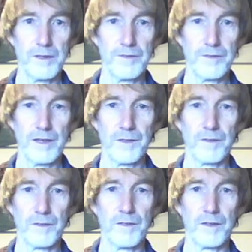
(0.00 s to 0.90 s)
Yeah,
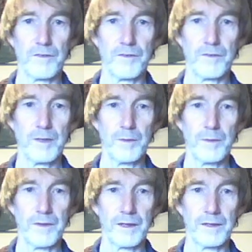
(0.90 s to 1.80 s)
66 feet per
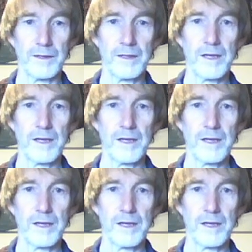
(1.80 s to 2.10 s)
second.